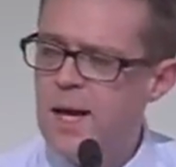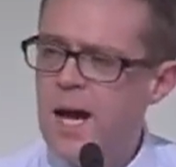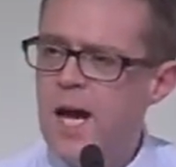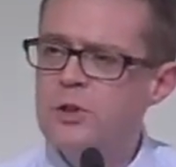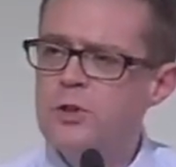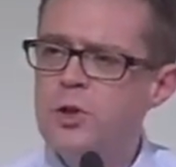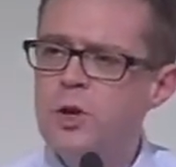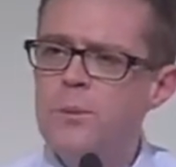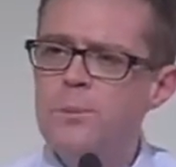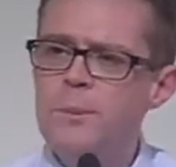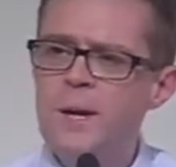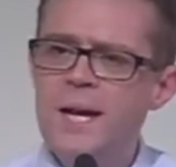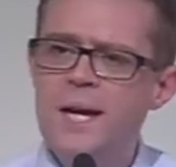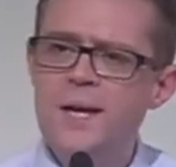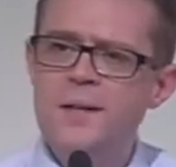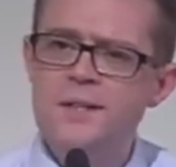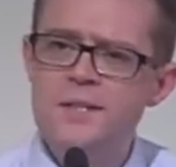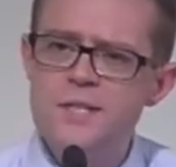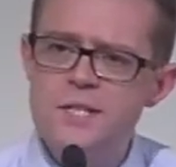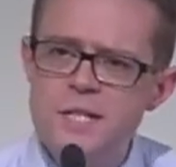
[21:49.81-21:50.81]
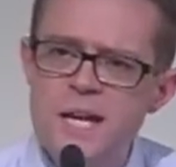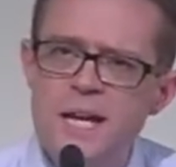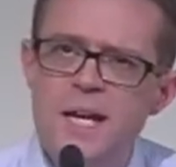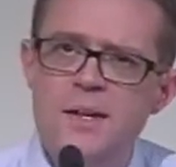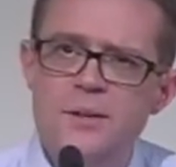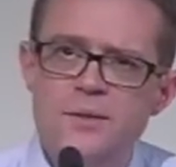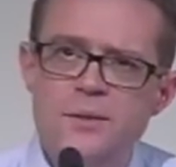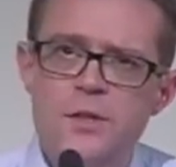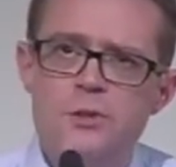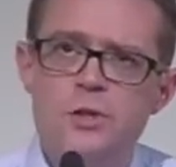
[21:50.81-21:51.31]
And you're being
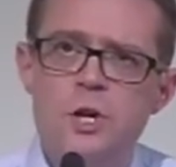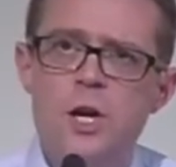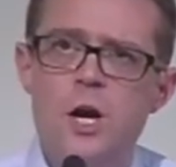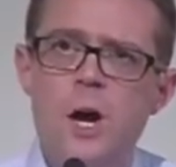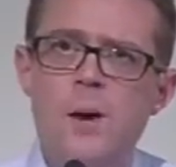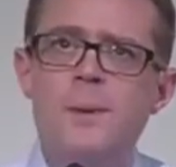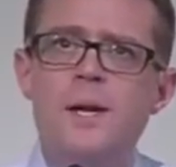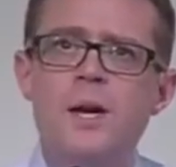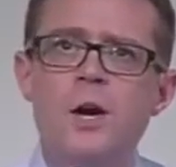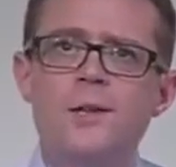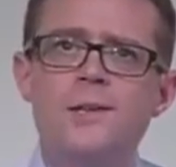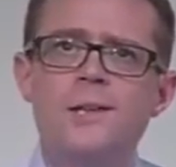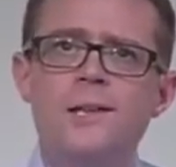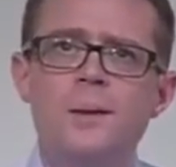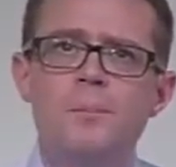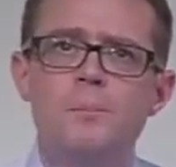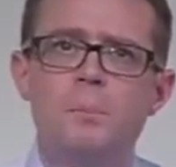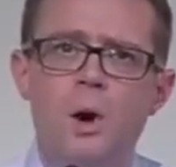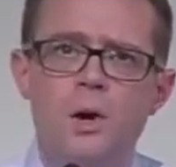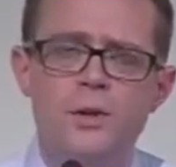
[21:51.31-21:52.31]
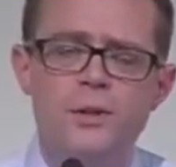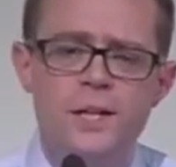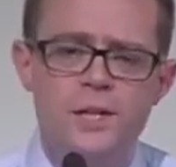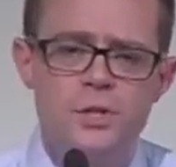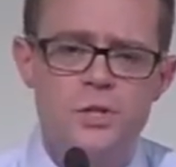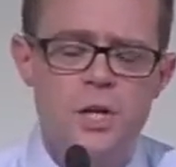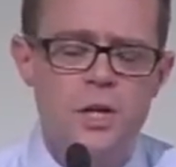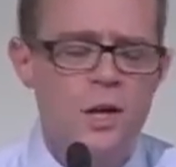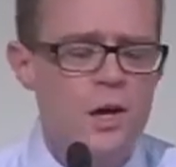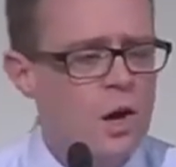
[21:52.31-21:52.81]
deceived and you're coming under the
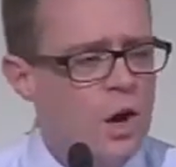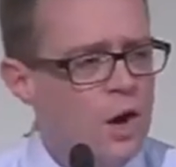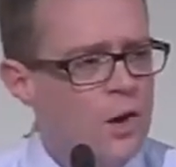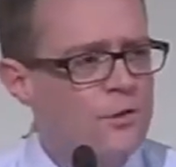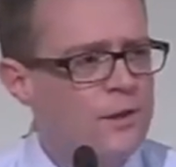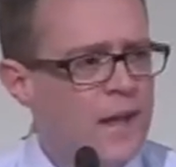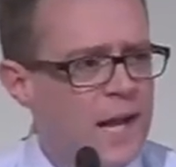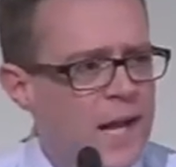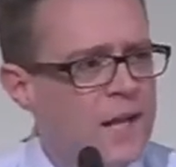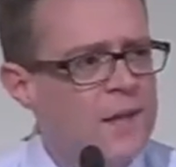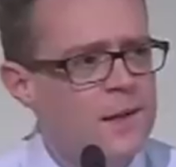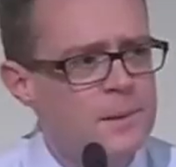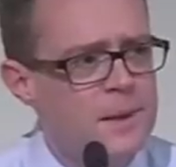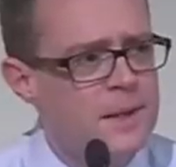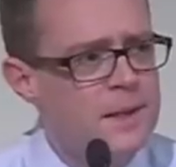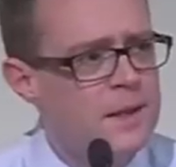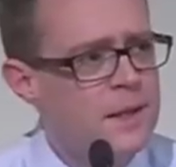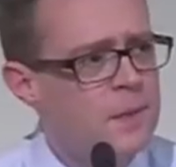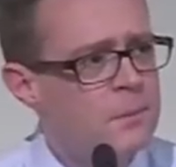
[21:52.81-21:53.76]
bondage of the enemy.